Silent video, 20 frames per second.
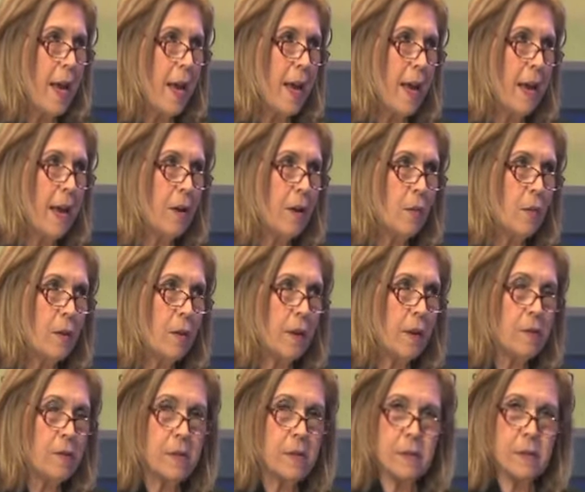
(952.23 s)
And
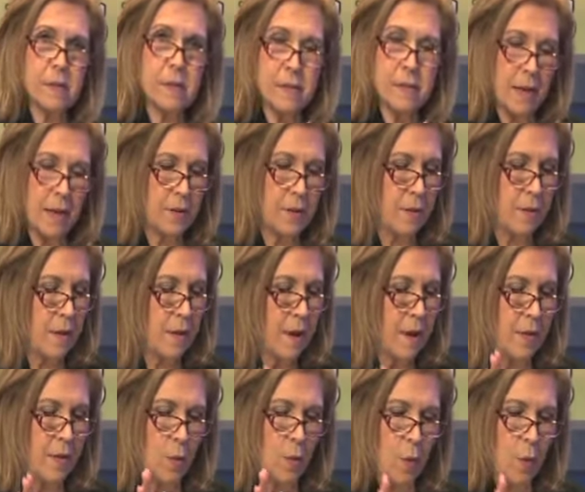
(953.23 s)
there's a center,
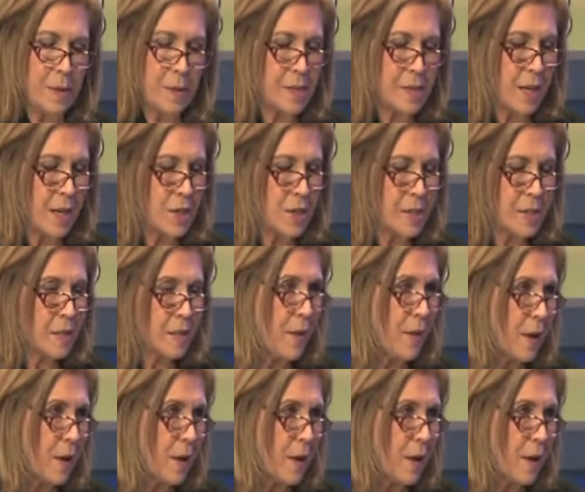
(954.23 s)
the Women's Digestive